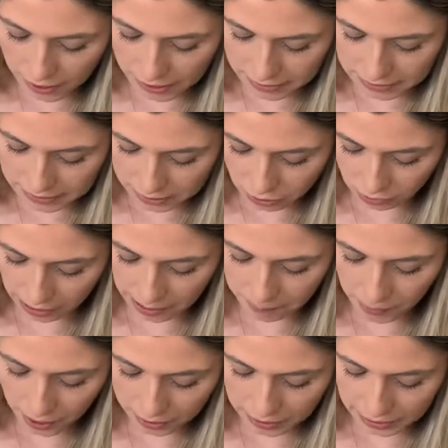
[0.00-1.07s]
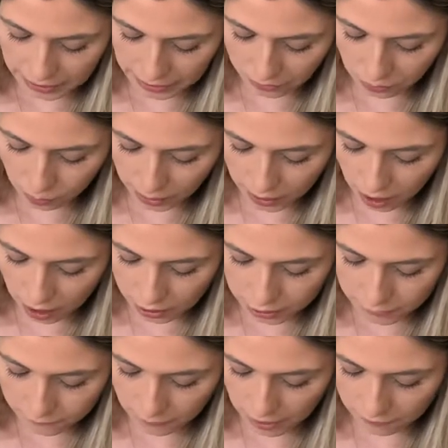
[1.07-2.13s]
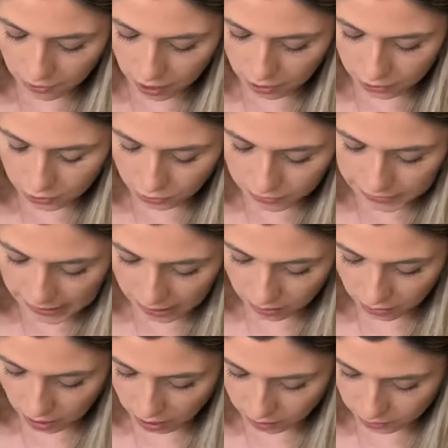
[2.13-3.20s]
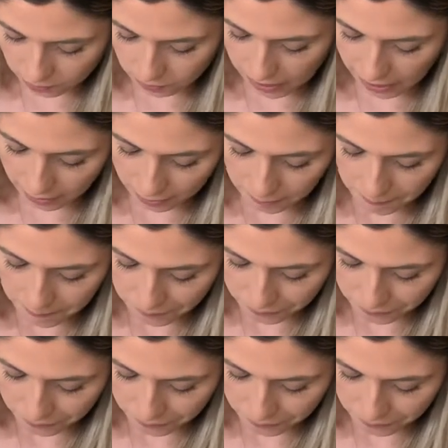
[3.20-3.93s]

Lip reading: is Grandpa going to get $3, $5, or $10 back?